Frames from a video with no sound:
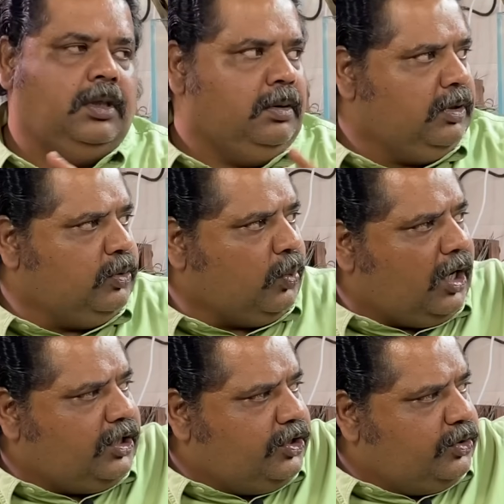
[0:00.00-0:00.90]
But
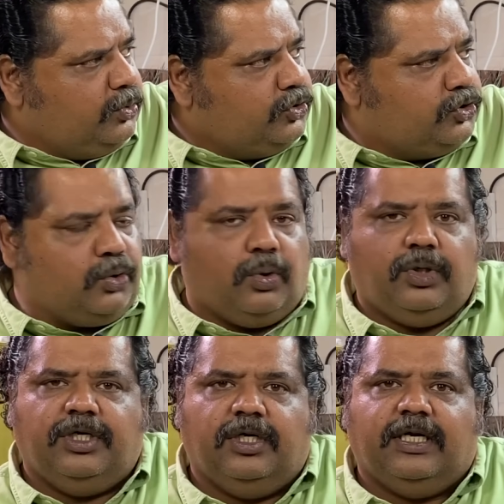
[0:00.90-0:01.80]
what you show
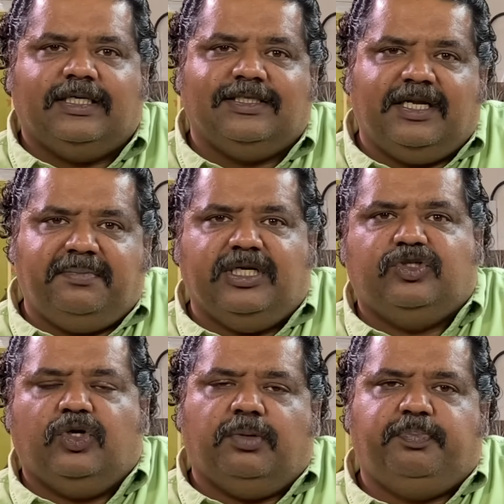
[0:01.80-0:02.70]
here as an image
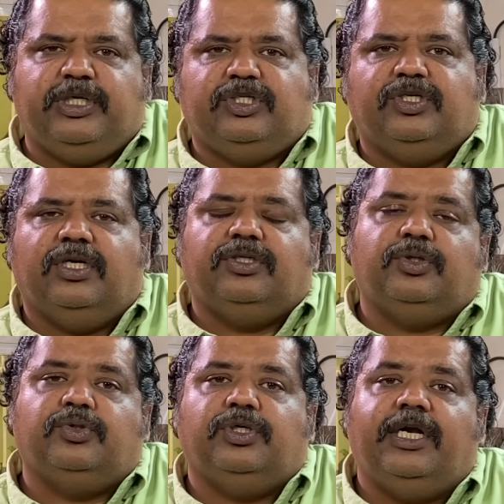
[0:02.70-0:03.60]
or a picture is usually